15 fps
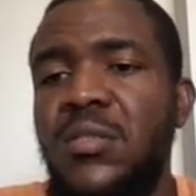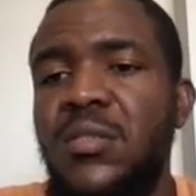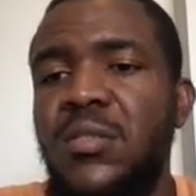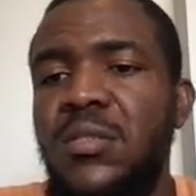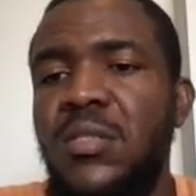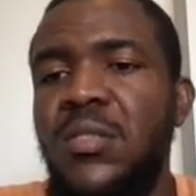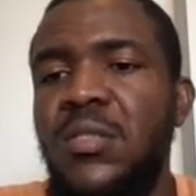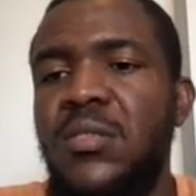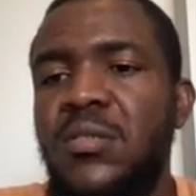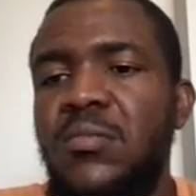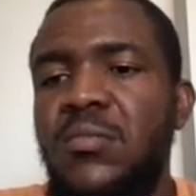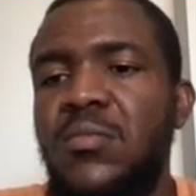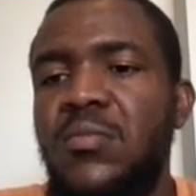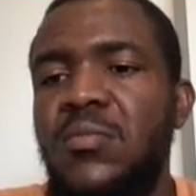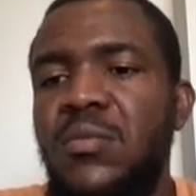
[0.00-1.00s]
and the
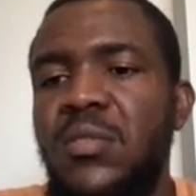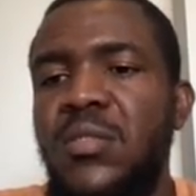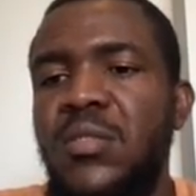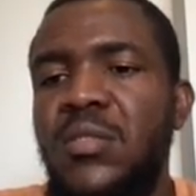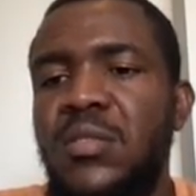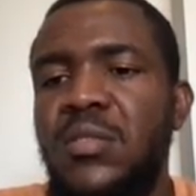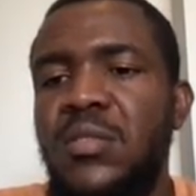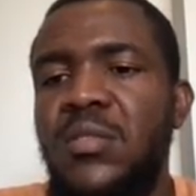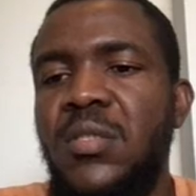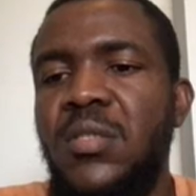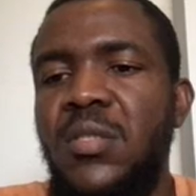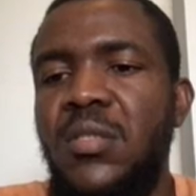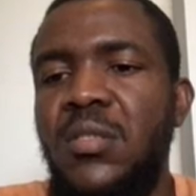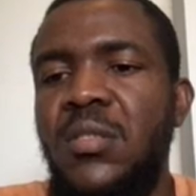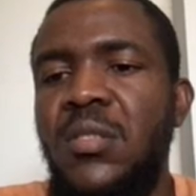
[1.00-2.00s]
Ansible Builder
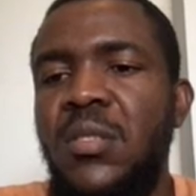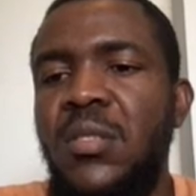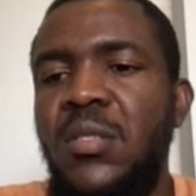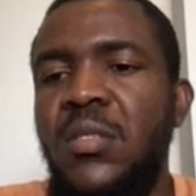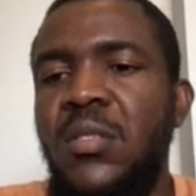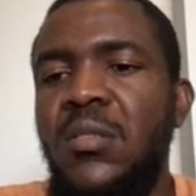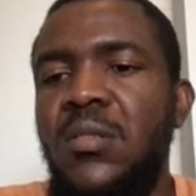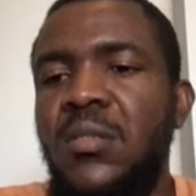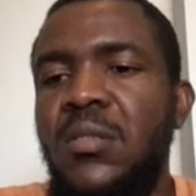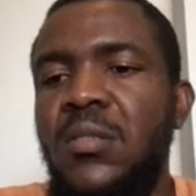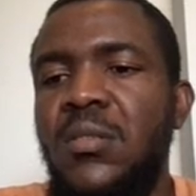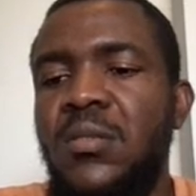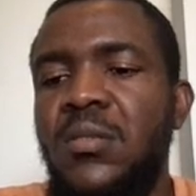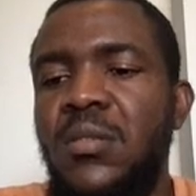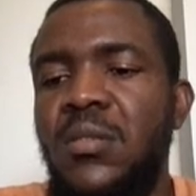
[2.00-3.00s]
exercise.
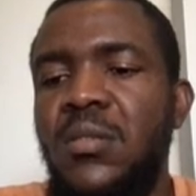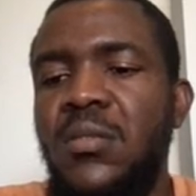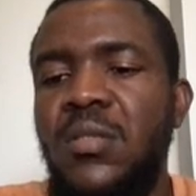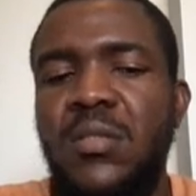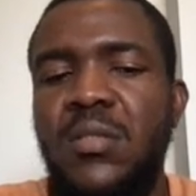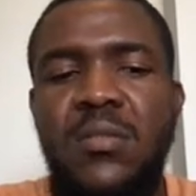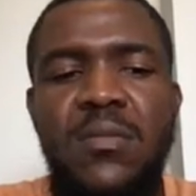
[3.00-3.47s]
Okay.